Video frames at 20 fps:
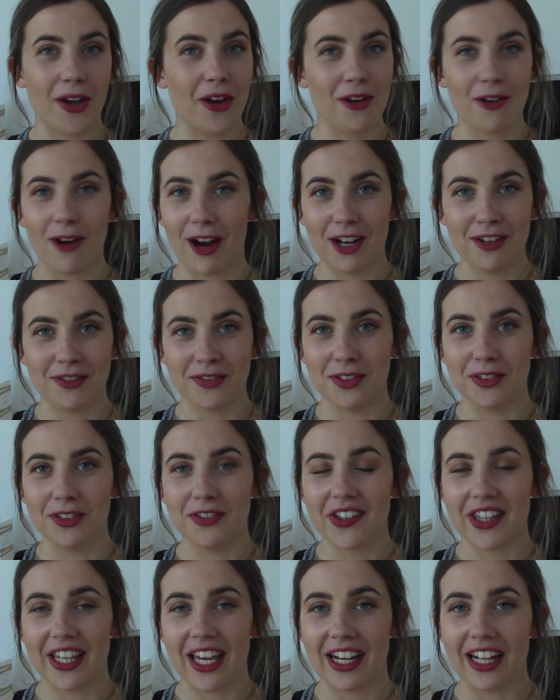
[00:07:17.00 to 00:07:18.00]
grateful
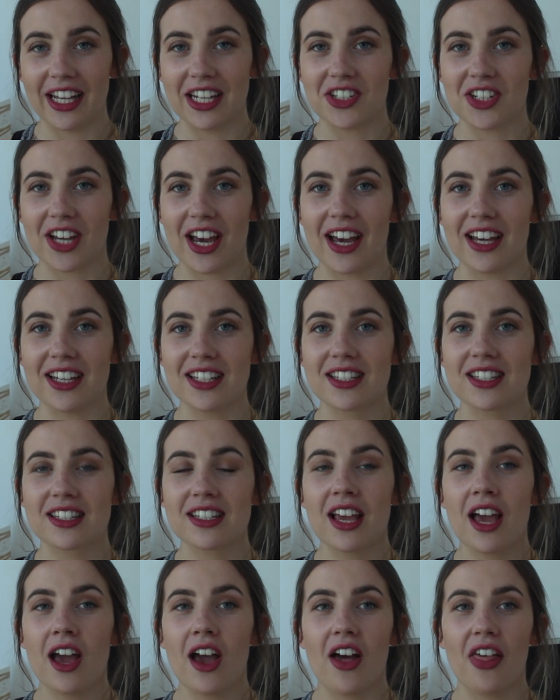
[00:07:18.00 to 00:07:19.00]
for the
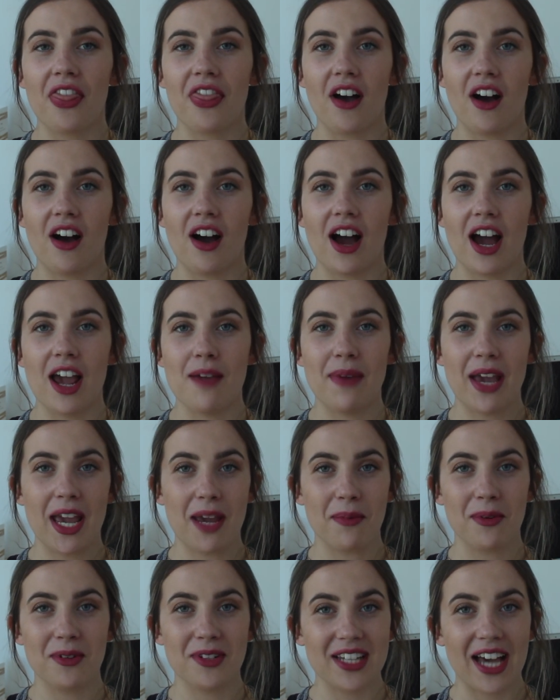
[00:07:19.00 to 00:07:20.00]
NHS that I'm
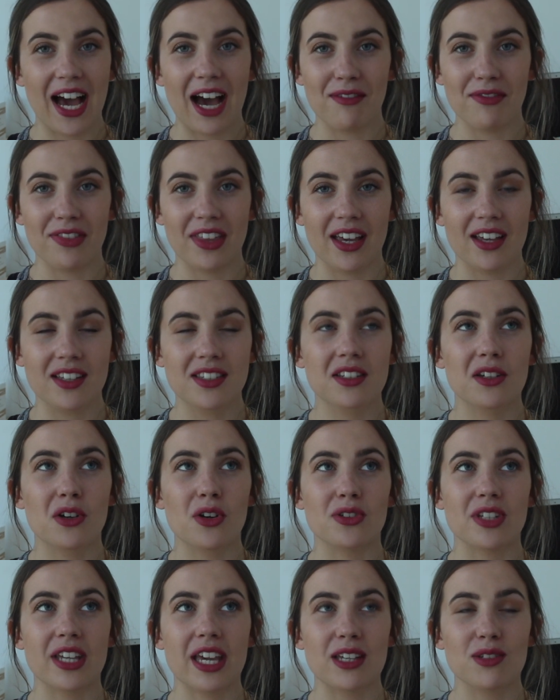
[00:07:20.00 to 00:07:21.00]
able to have this
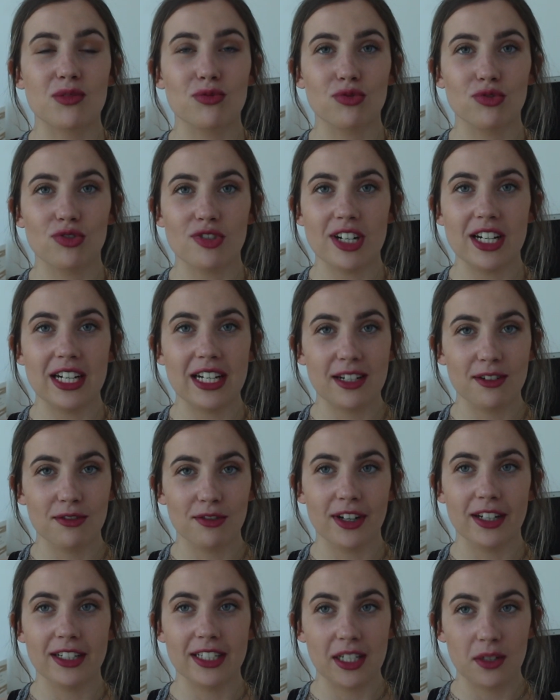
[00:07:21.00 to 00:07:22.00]
because it is
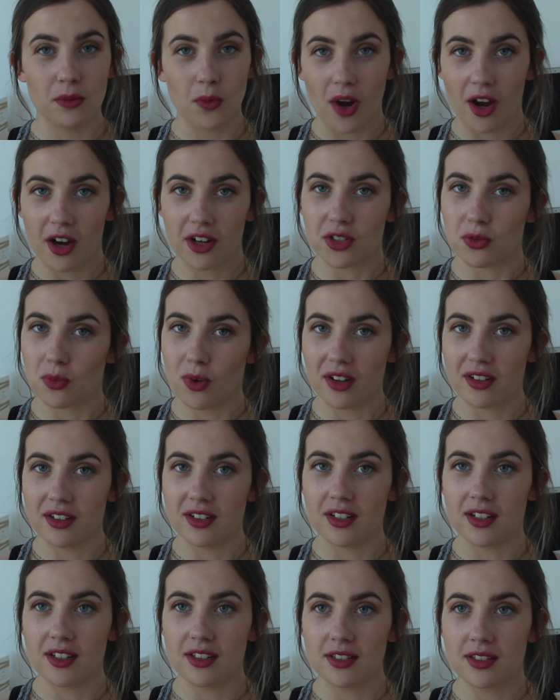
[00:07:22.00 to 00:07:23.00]
really worked
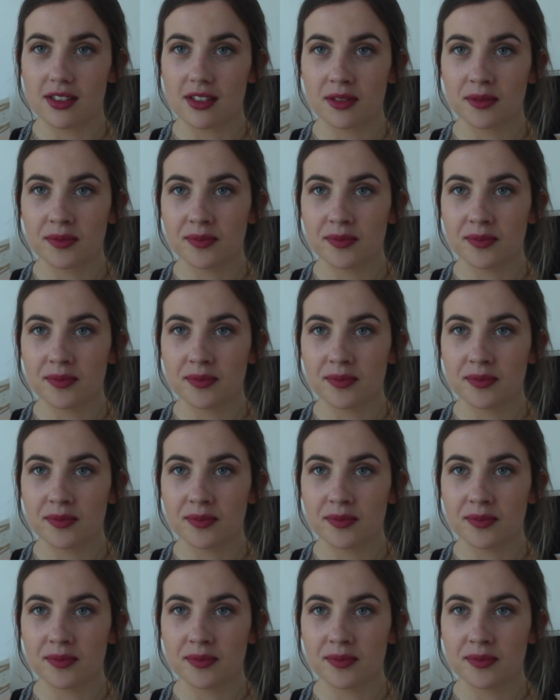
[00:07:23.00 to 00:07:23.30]
wonders.